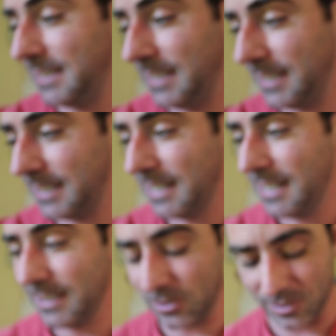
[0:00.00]
need it,
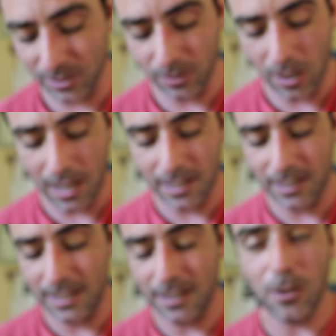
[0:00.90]
so it's a little
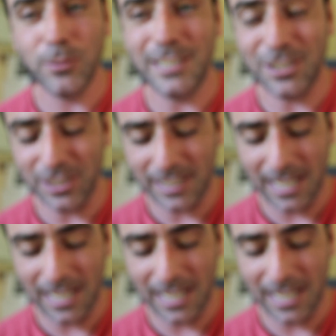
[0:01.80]
OTG